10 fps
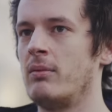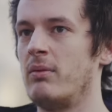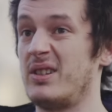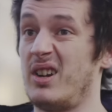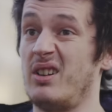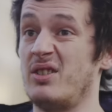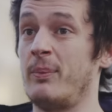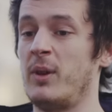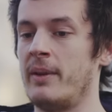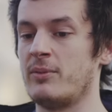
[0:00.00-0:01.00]
which I do
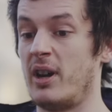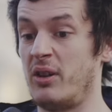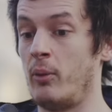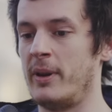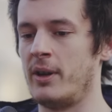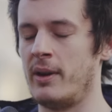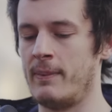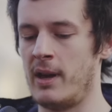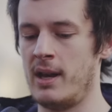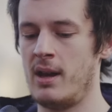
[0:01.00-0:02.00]
sometimes, I normally do eat
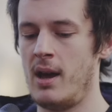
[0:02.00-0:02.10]
meat.